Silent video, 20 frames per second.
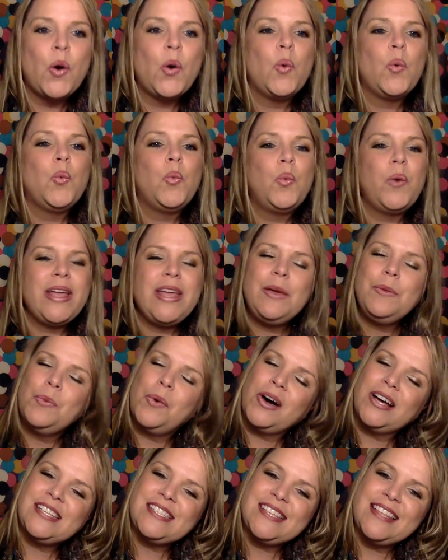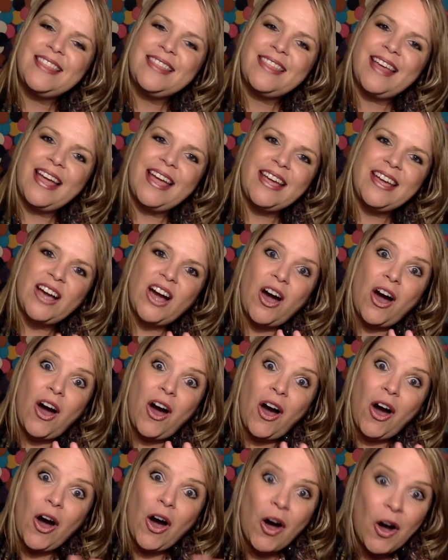We want to thank
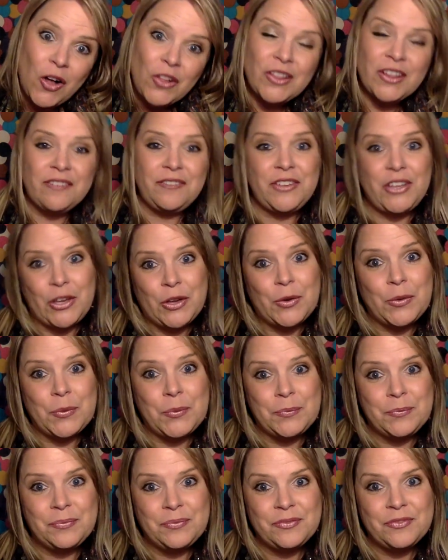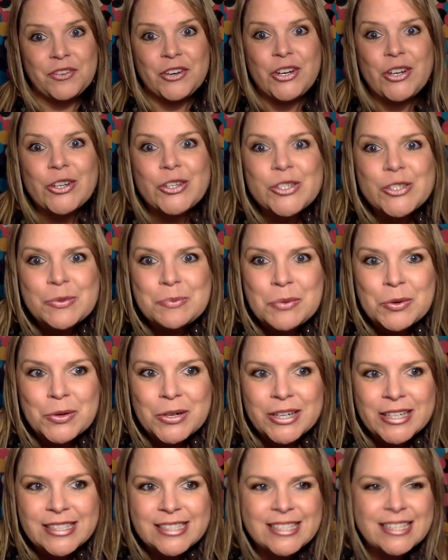all of you for your
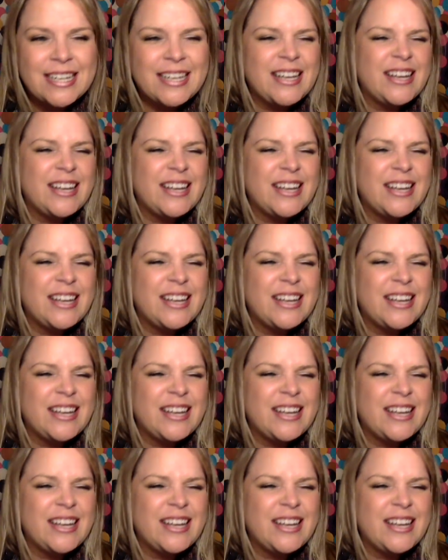support.